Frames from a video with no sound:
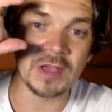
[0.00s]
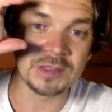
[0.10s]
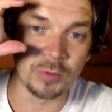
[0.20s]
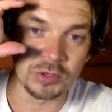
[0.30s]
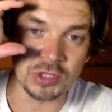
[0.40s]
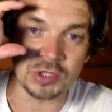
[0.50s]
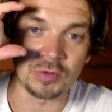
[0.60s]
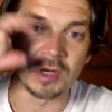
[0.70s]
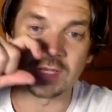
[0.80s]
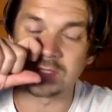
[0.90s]
Facebook just
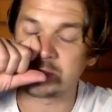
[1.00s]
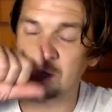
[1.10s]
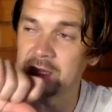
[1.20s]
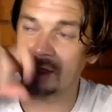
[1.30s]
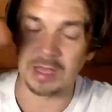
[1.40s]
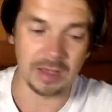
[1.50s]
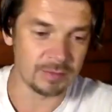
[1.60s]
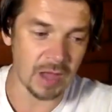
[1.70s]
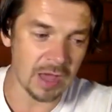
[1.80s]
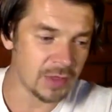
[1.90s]
released and
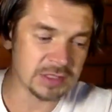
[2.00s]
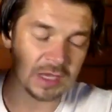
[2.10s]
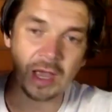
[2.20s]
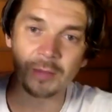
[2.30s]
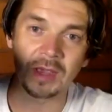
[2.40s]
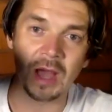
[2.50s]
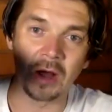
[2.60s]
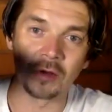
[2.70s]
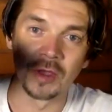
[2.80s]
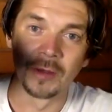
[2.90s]
um, others are coming
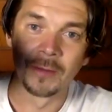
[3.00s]
out.